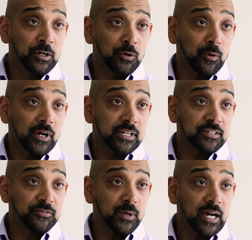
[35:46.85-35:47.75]
Whereas
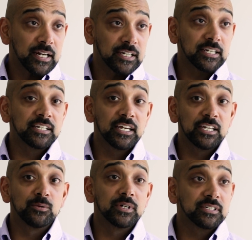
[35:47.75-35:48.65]
if you had
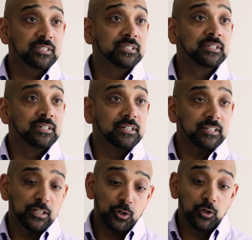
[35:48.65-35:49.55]
continuous
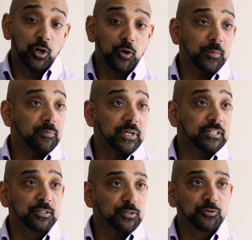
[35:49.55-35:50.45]
your goal may be
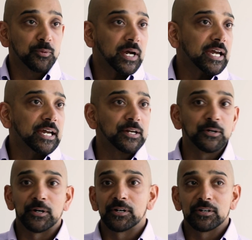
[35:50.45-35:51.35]
to lose weight
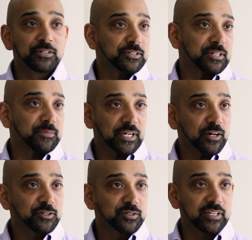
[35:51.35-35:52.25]
or something
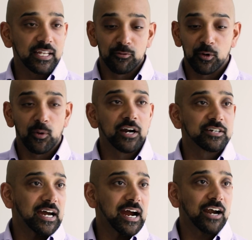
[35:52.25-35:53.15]
else that requires
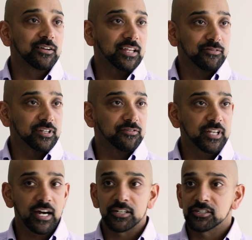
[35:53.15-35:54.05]
a higher level of
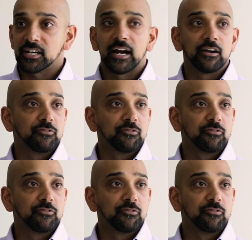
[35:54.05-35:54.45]
touch, a higher